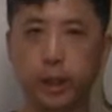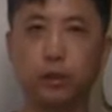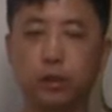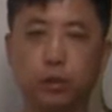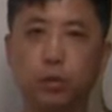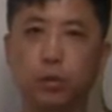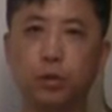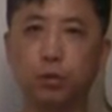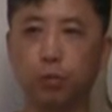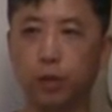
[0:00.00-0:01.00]
kids
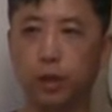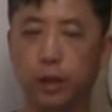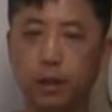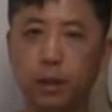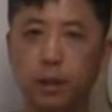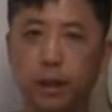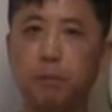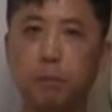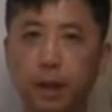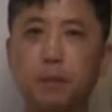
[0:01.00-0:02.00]
don't really
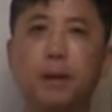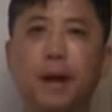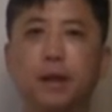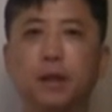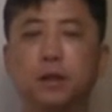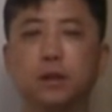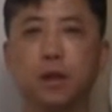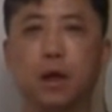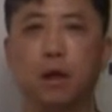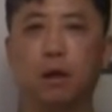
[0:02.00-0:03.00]
get bitten by this
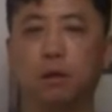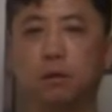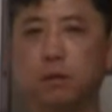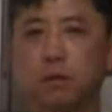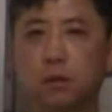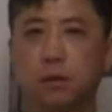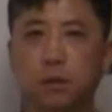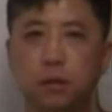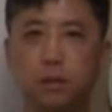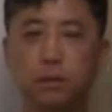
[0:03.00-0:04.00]

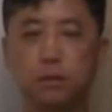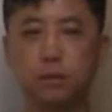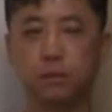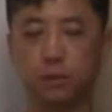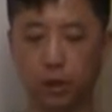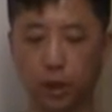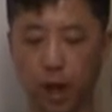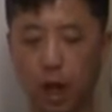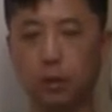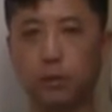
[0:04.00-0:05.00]

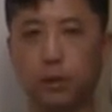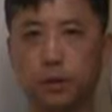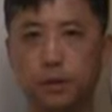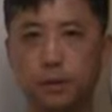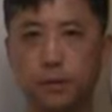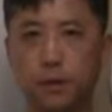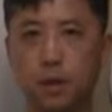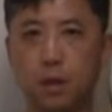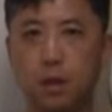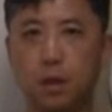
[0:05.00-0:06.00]
the octopus.
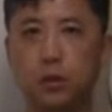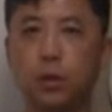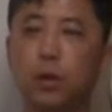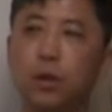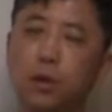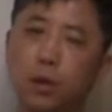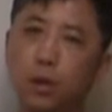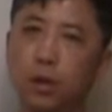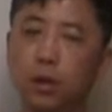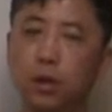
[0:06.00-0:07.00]
So
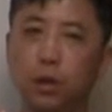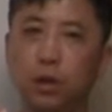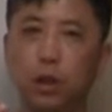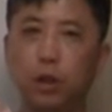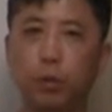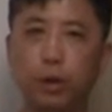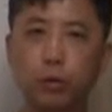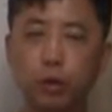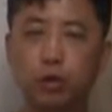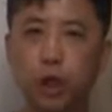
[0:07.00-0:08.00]

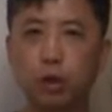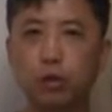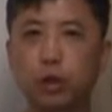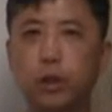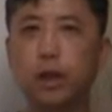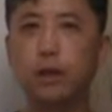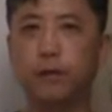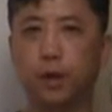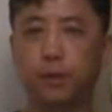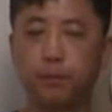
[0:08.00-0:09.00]
when you're trying to
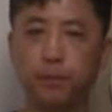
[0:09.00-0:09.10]
deliver